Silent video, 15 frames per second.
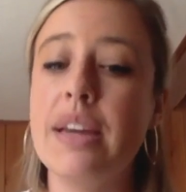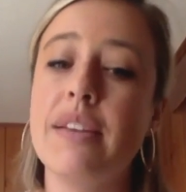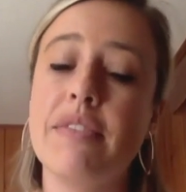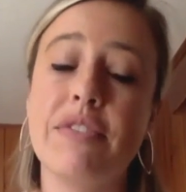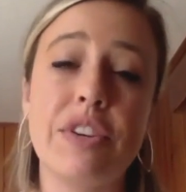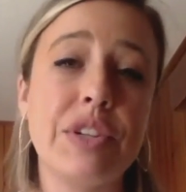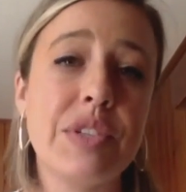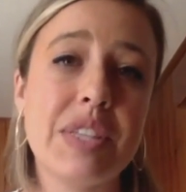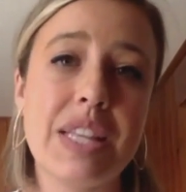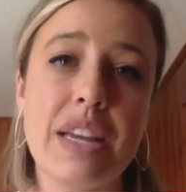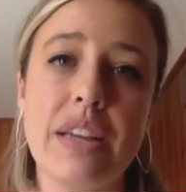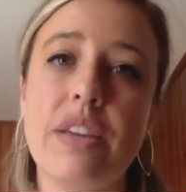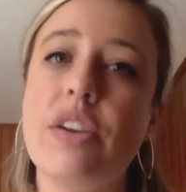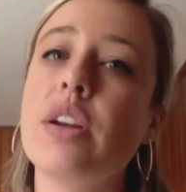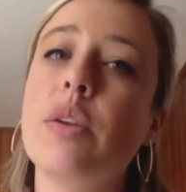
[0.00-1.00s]
First thing,
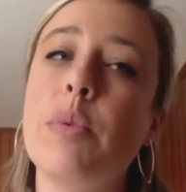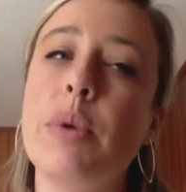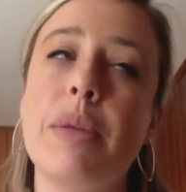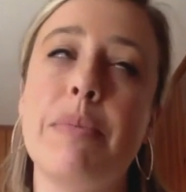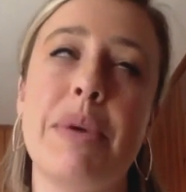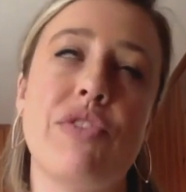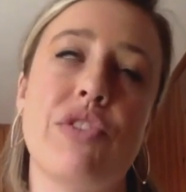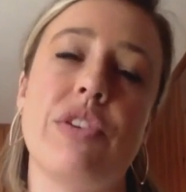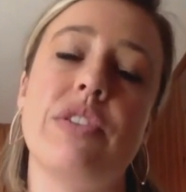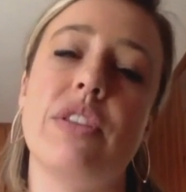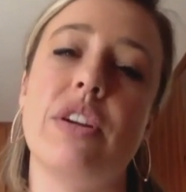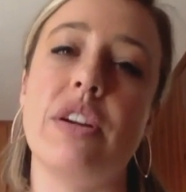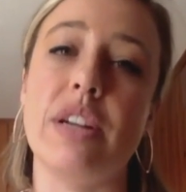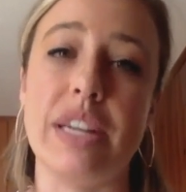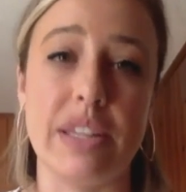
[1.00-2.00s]
you're going to want to make sure
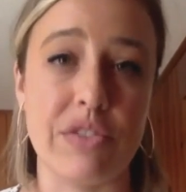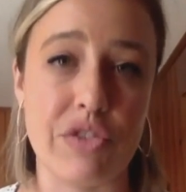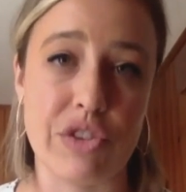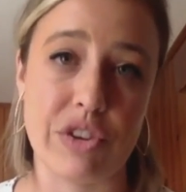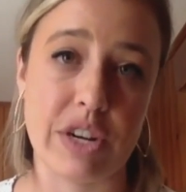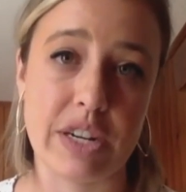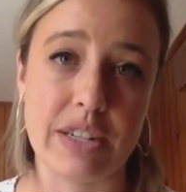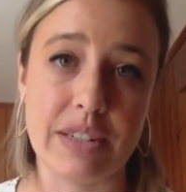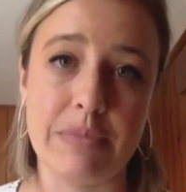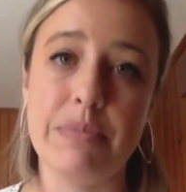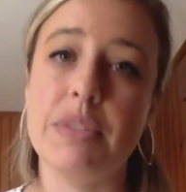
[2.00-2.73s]
they're insured.